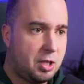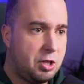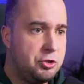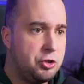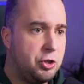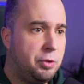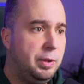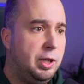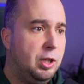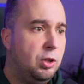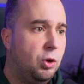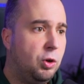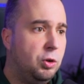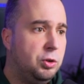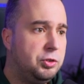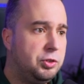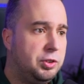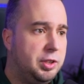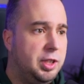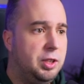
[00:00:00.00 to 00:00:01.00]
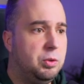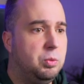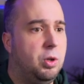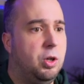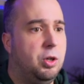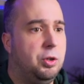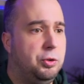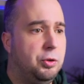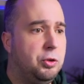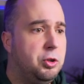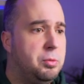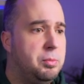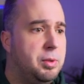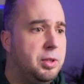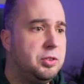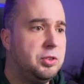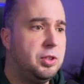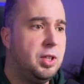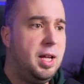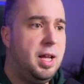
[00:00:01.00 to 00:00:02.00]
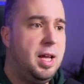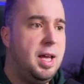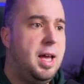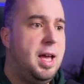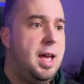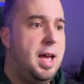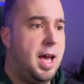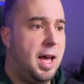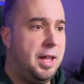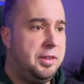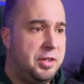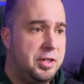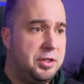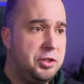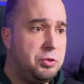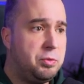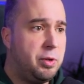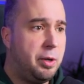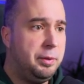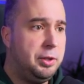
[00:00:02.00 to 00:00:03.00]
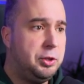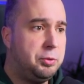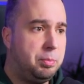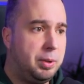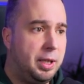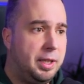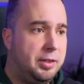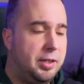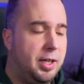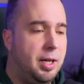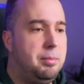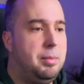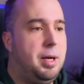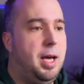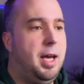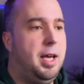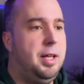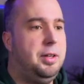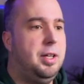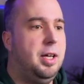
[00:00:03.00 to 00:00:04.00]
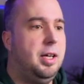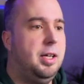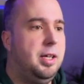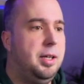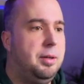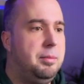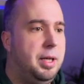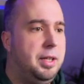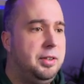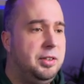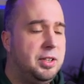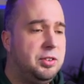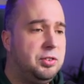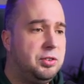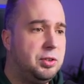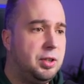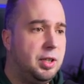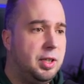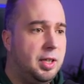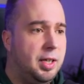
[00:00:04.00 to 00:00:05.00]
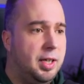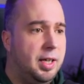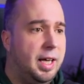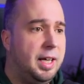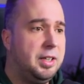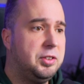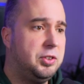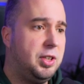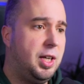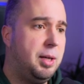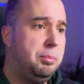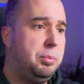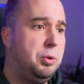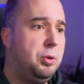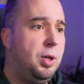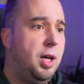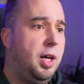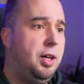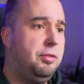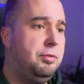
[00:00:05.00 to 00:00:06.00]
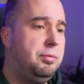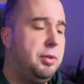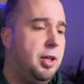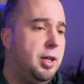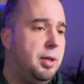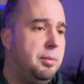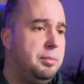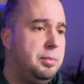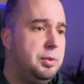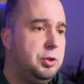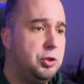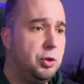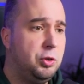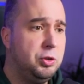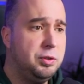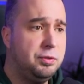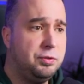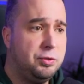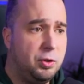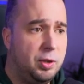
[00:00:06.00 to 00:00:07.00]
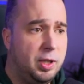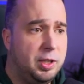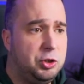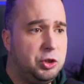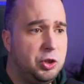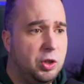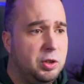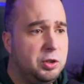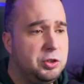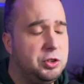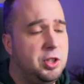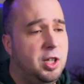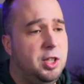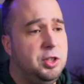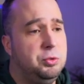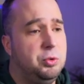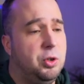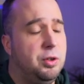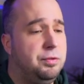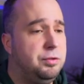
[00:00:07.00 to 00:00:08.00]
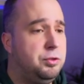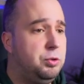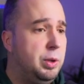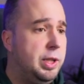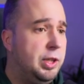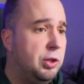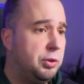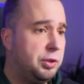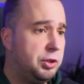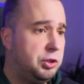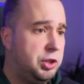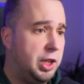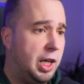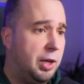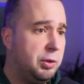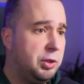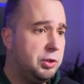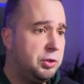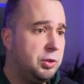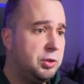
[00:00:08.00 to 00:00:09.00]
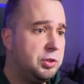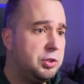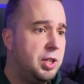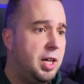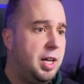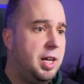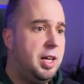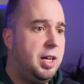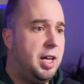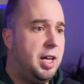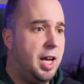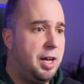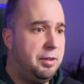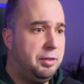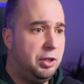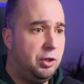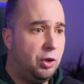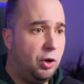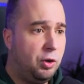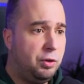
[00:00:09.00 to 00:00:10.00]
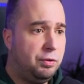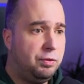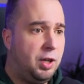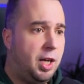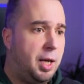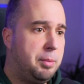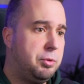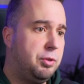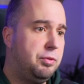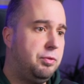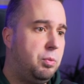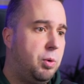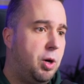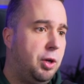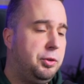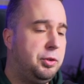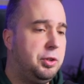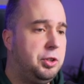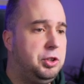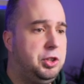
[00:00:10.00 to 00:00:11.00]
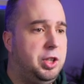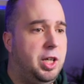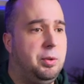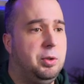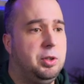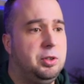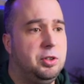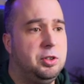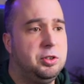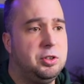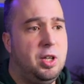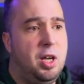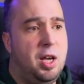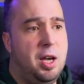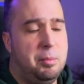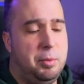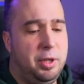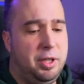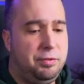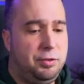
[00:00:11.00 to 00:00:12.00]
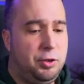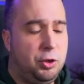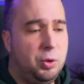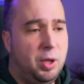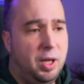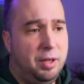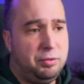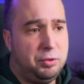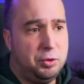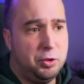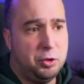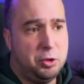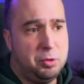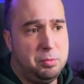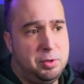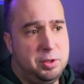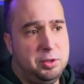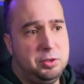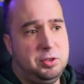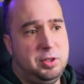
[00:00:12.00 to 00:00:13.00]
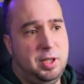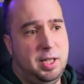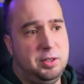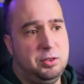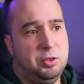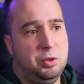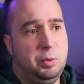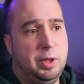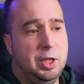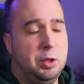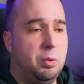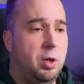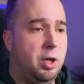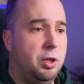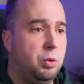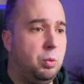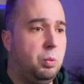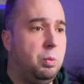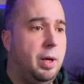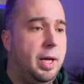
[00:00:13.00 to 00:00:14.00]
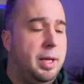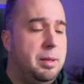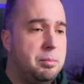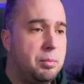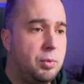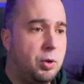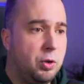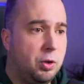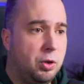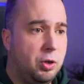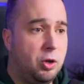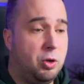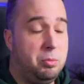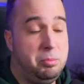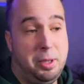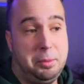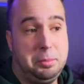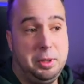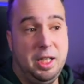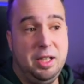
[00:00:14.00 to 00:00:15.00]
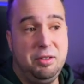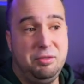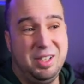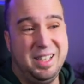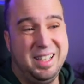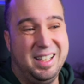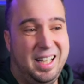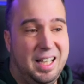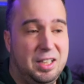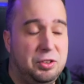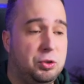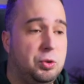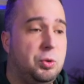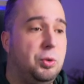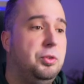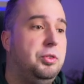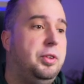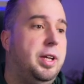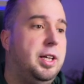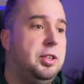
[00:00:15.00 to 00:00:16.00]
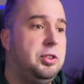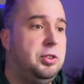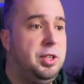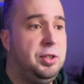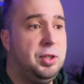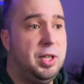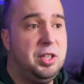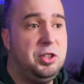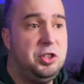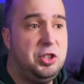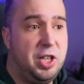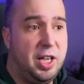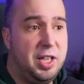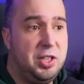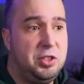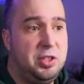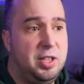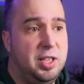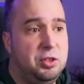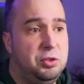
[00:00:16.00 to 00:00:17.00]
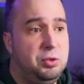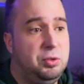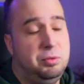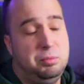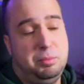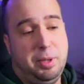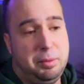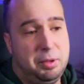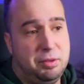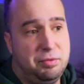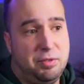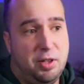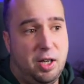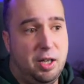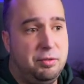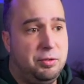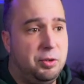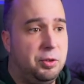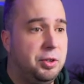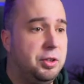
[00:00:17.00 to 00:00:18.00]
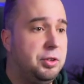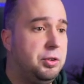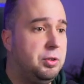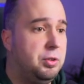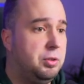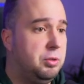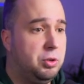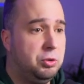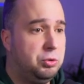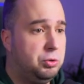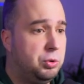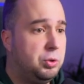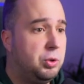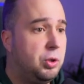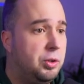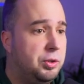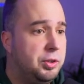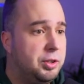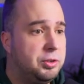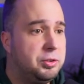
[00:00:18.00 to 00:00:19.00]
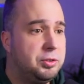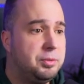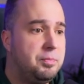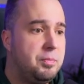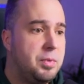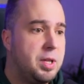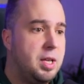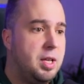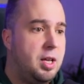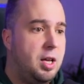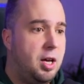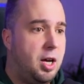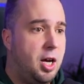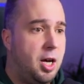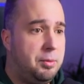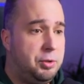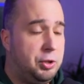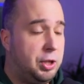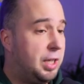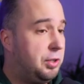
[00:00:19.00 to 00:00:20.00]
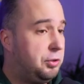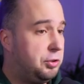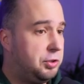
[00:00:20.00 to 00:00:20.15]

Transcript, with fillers: So we load the raw documents and this is where we split them. And um, in this uh, example, I've um, chosen for a chunk size of 300 characters and an overlap of 100 characters. But if you have documents that require way more or maybe even less context, then you can change this to maybe 500 or, 200. Um, you can